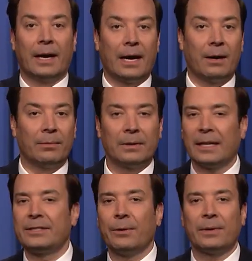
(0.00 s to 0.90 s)
Uh, well,
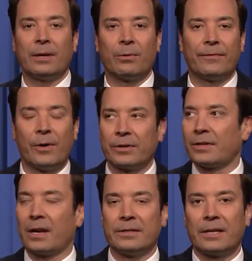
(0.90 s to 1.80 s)
let's see what they were
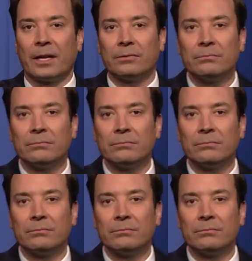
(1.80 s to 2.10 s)
focused on instead.